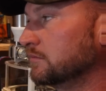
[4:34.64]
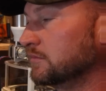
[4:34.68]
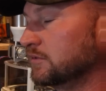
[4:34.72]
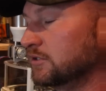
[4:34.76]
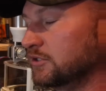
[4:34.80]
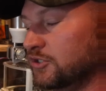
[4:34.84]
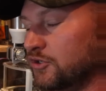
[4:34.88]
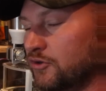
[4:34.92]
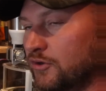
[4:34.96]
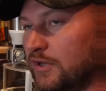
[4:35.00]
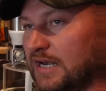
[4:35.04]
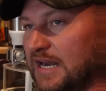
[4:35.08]

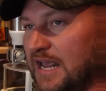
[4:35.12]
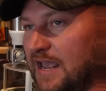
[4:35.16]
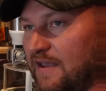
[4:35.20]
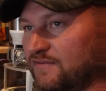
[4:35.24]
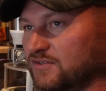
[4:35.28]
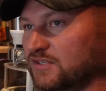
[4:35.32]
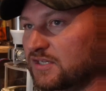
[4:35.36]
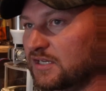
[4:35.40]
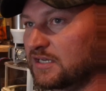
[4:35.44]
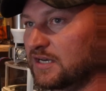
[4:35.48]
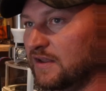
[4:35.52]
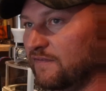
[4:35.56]
you can have
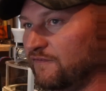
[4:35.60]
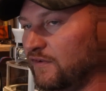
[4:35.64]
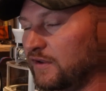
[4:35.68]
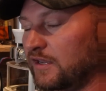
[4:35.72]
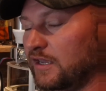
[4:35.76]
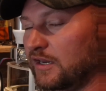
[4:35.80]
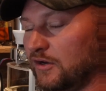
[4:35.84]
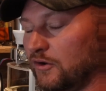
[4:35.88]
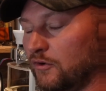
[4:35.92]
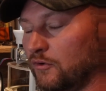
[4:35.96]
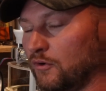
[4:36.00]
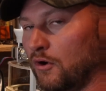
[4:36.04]

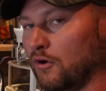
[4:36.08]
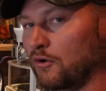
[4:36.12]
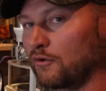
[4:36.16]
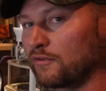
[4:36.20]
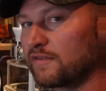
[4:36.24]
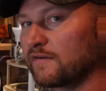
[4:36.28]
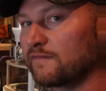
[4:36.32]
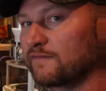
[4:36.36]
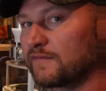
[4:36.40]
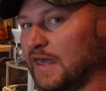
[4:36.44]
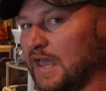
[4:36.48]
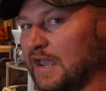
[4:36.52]
significant
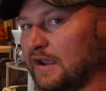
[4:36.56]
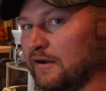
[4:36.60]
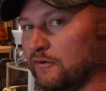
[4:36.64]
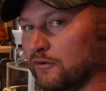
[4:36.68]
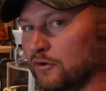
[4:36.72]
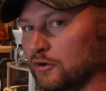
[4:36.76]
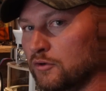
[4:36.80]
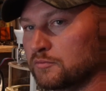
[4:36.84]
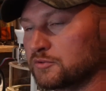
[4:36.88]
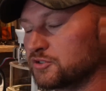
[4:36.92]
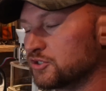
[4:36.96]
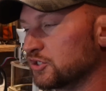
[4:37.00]
growth of that
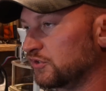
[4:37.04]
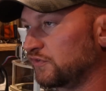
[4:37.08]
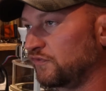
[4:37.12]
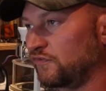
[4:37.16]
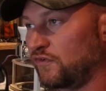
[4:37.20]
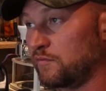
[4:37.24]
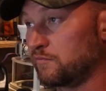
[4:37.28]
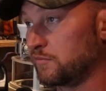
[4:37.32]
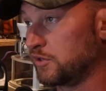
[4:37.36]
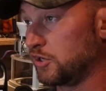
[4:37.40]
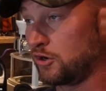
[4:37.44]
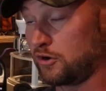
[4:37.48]
group just
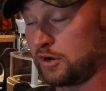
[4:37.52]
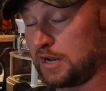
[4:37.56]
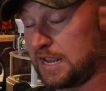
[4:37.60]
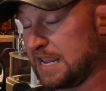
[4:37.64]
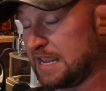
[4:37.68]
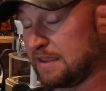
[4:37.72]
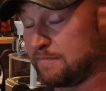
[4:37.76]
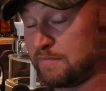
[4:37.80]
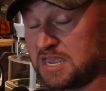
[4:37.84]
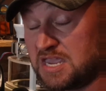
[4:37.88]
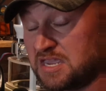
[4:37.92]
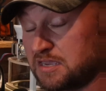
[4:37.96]
from your
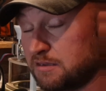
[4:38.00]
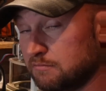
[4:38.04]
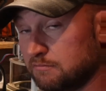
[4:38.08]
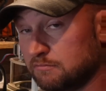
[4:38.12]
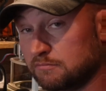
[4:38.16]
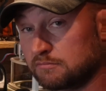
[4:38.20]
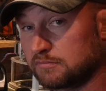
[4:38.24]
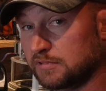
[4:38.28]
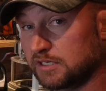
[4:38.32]
aiming